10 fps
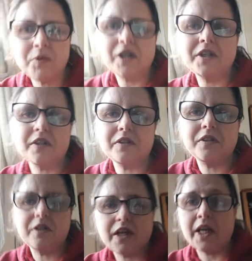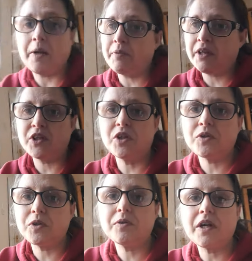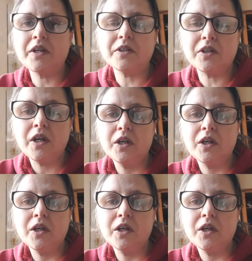channels, and I mean YouTube channels,